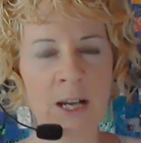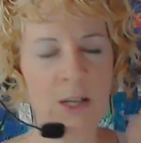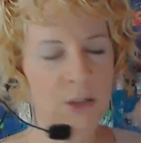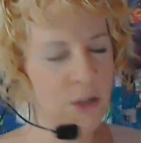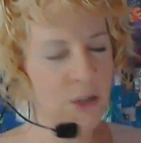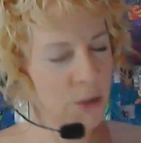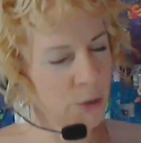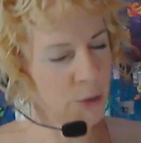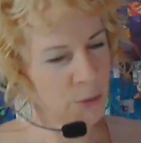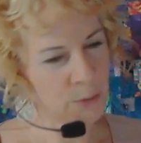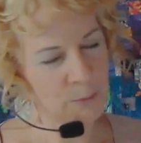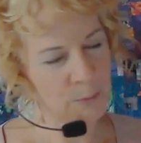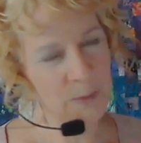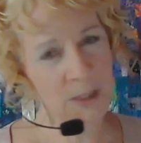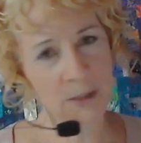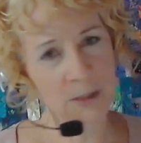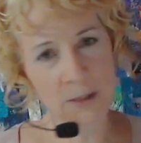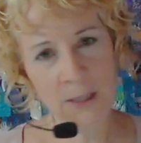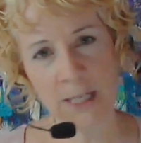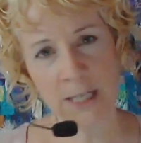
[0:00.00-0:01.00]
to be
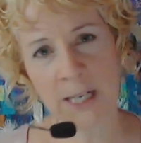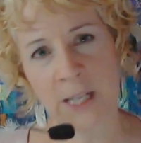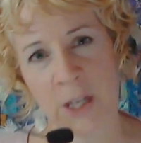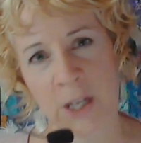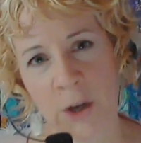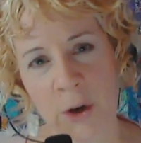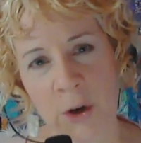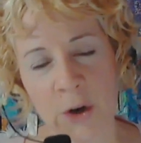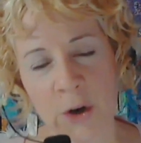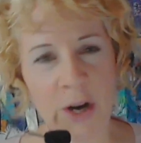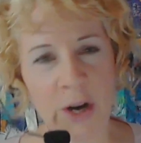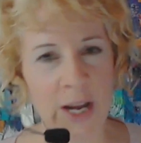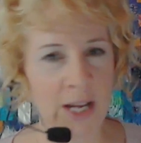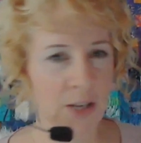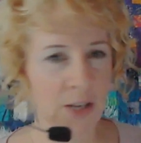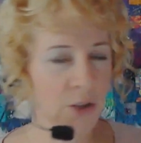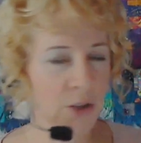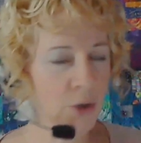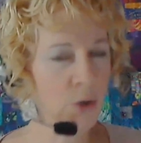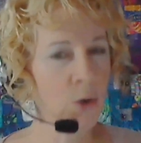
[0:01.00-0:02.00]
linear
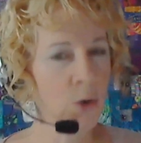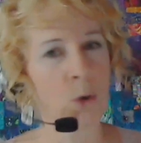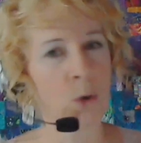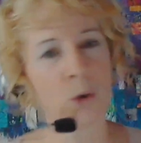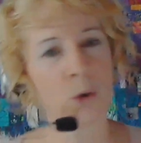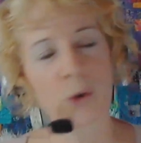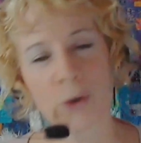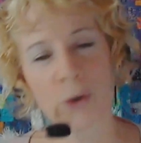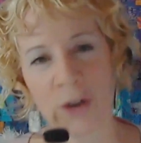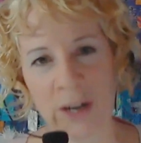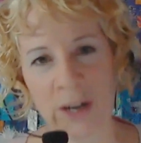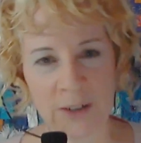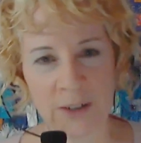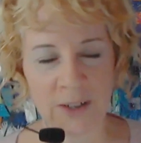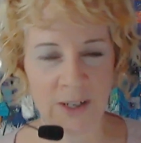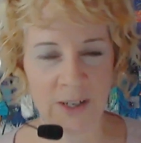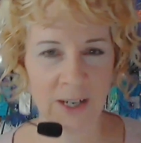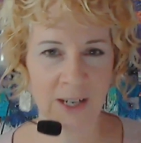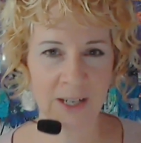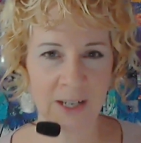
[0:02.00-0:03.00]
and goal-oriented
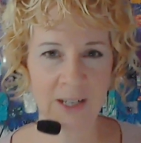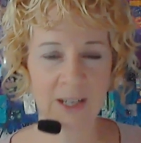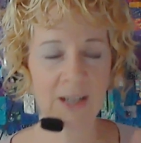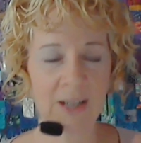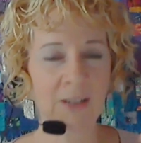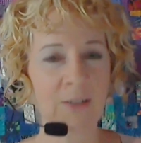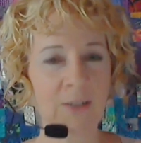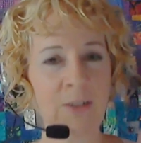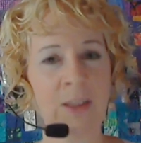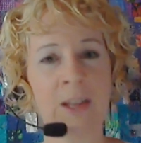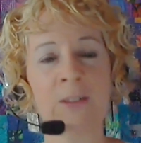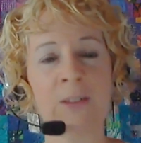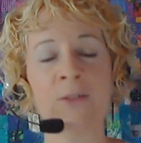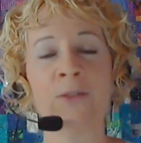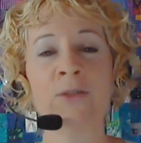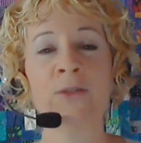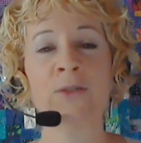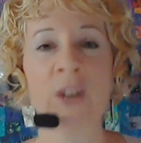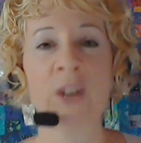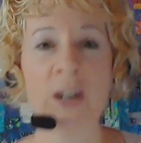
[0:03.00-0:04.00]
and get things
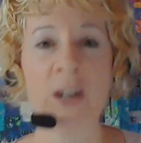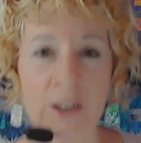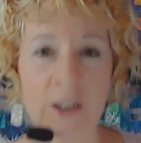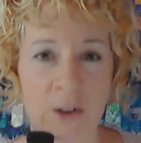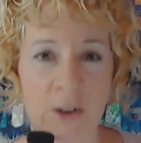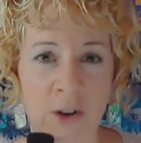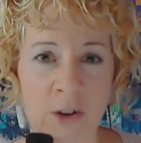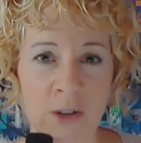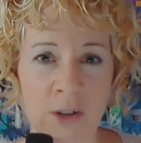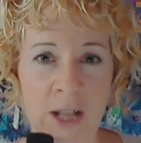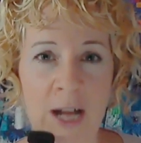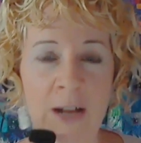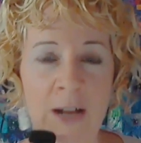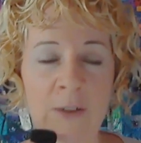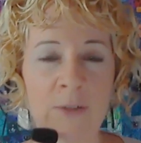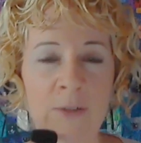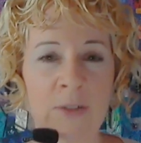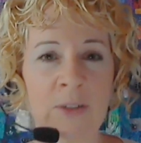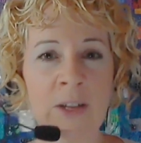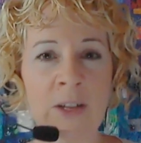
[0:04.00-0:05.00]
done in our
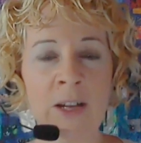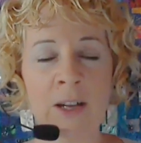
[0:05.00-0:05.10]
lives.